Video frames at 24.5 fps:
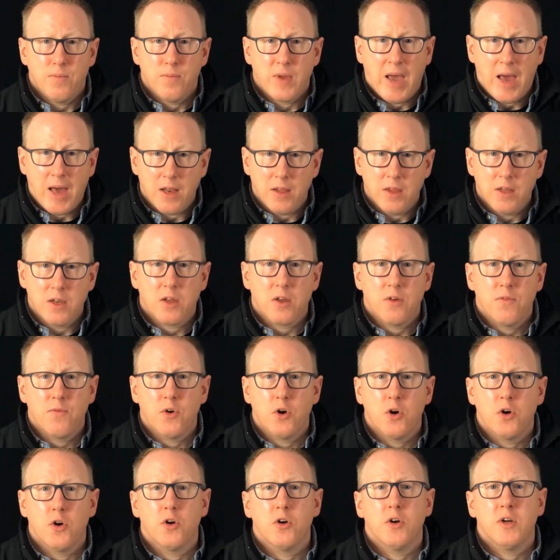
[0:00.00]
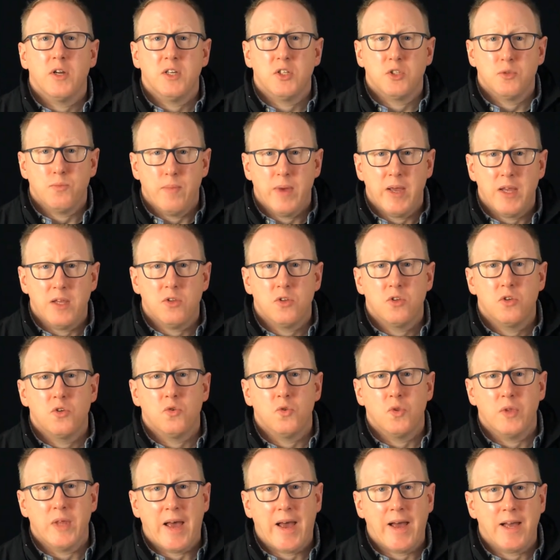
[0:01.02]
catalytic converter is meant
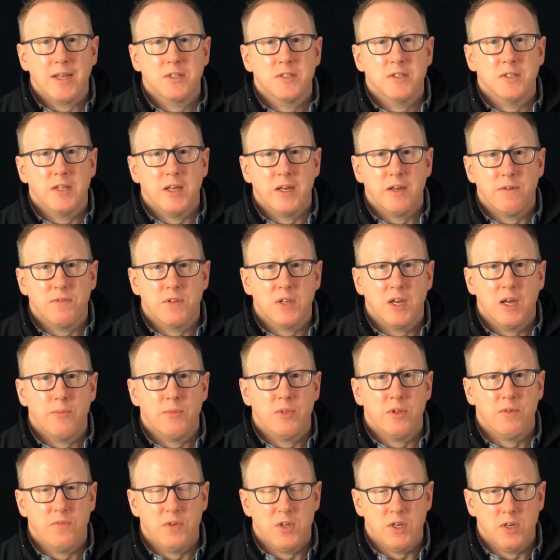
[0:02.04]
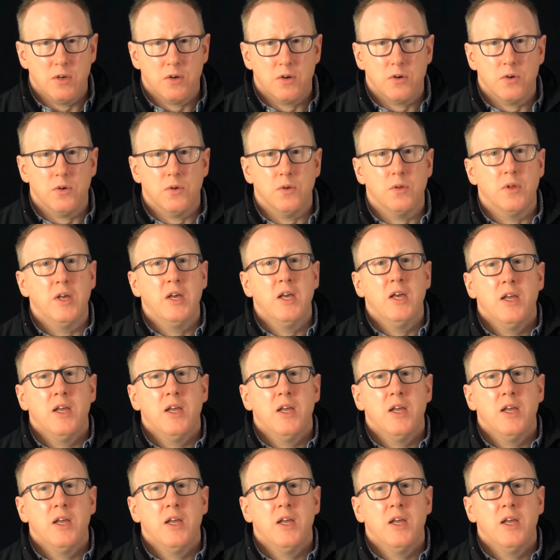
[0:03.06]
to last the lifetime of the vehicle.